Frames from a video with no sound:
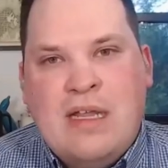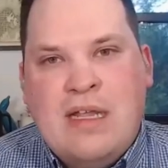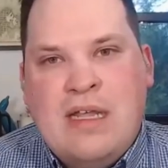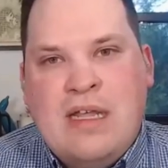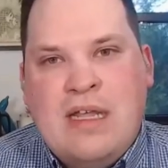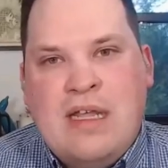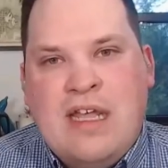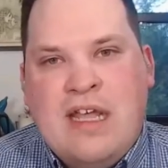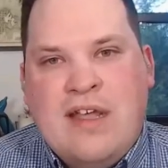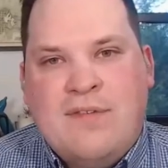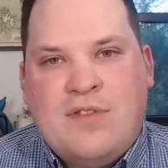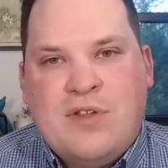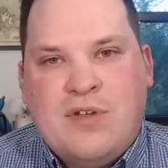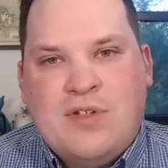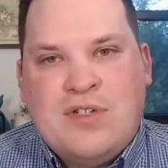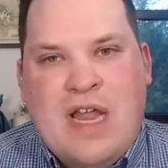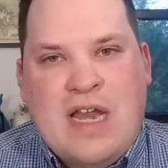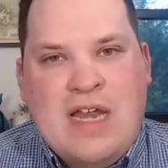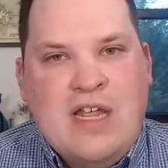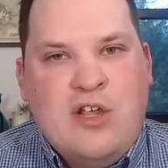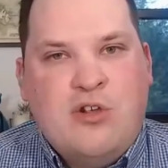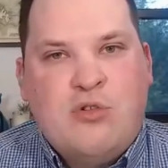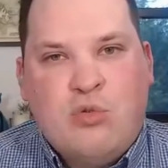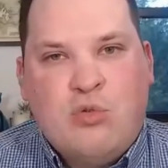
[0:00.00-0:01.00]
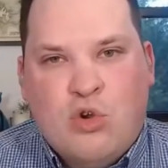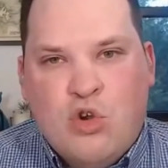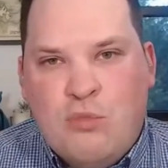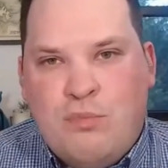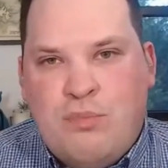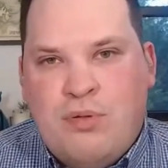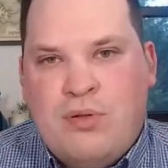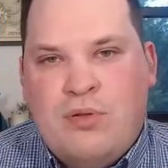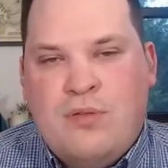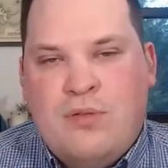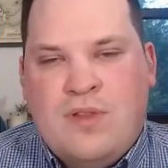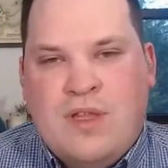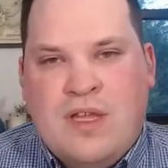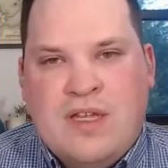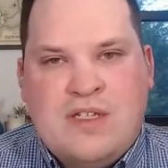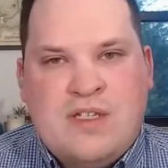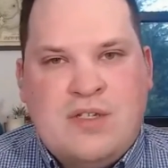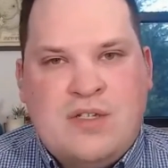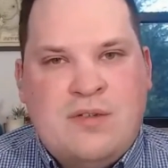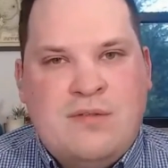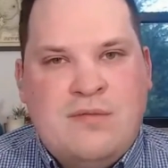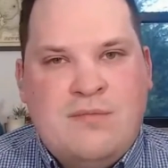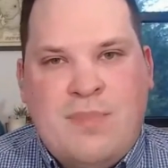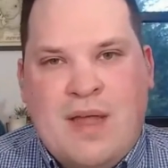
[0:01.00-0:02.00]
but if there's any group
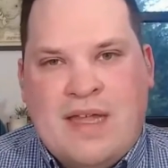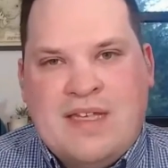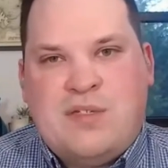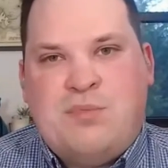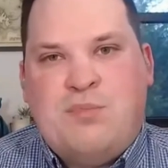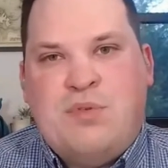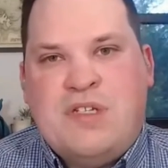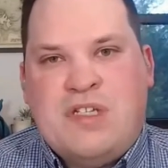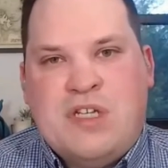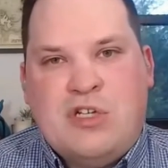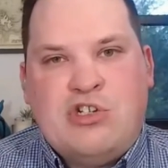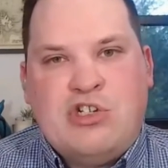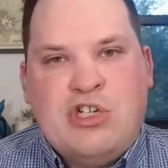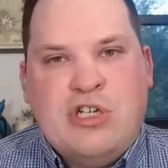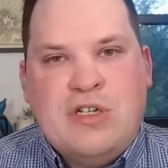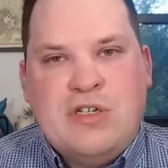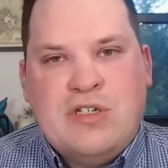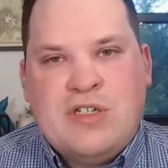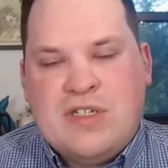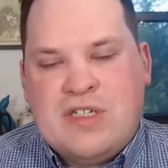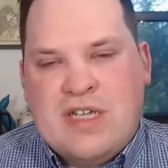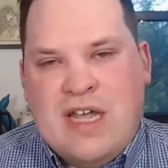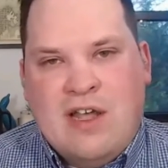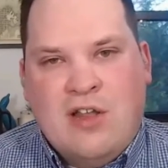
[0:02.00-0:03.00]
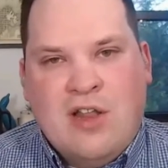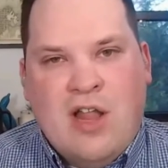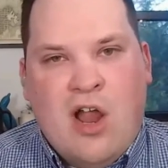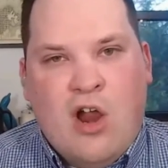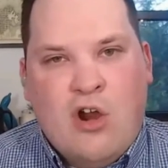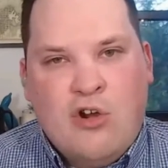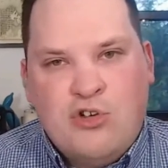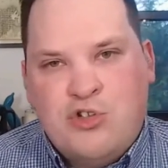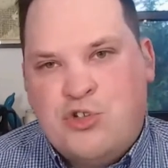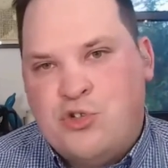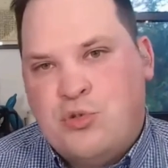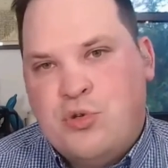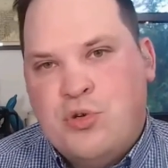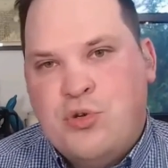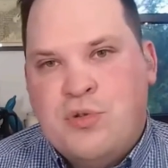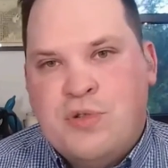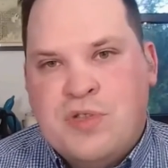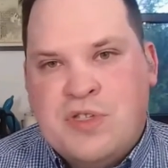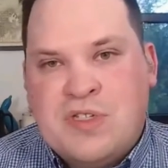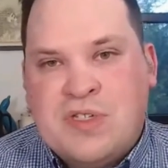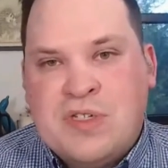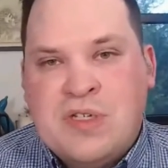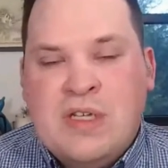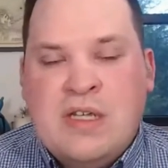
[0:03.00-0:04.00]
that's best positioned to tell hard
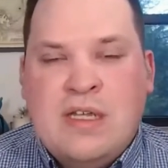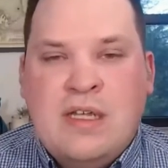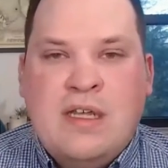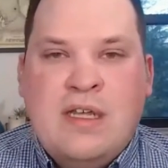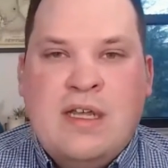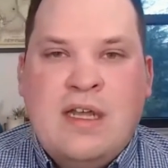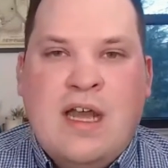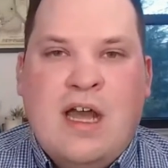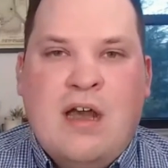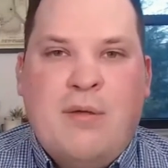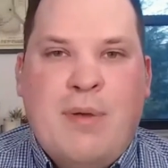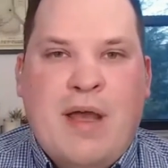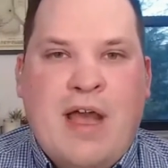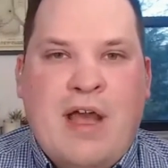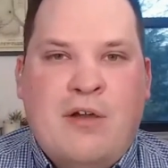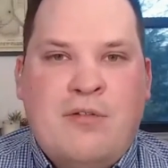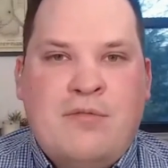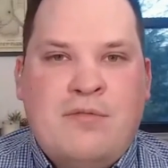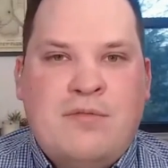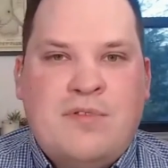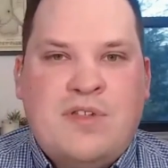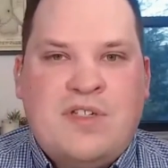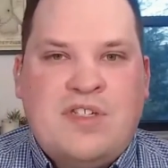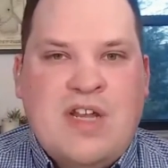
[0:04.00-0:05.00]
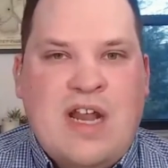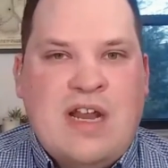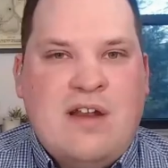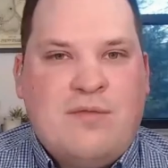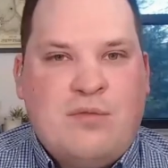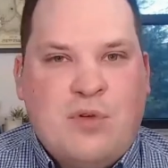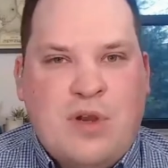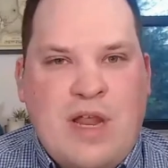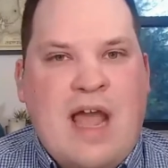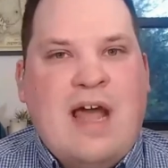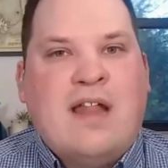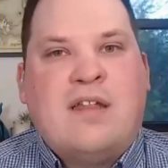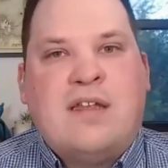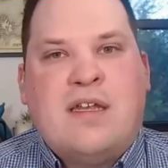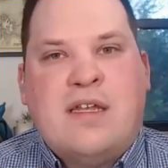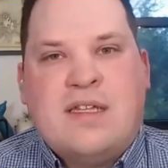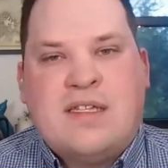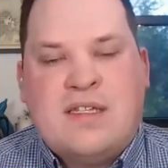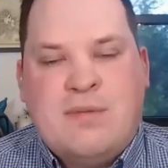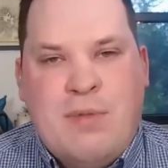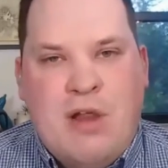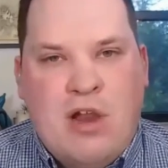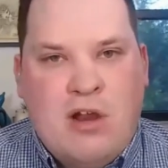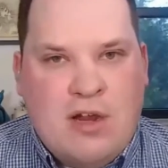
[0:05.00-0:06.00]
truths about the state of
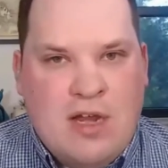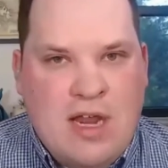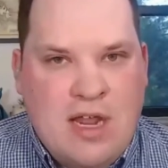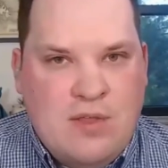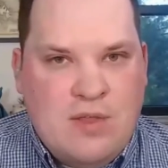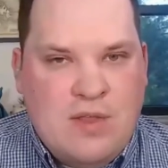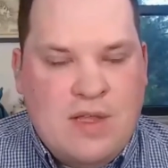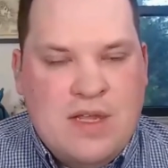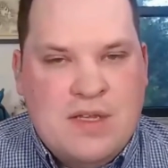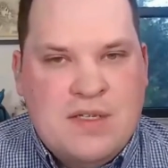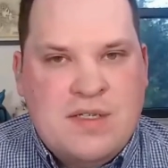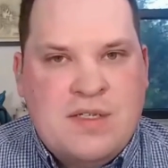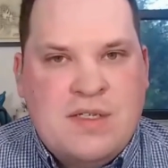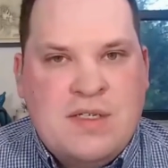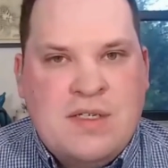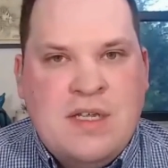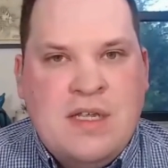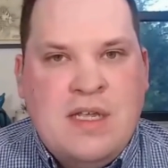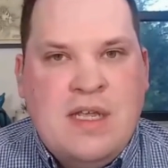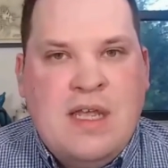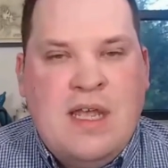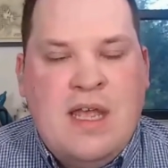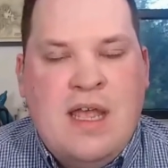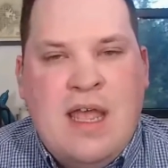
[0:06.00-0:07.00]
reality, it's American atheists.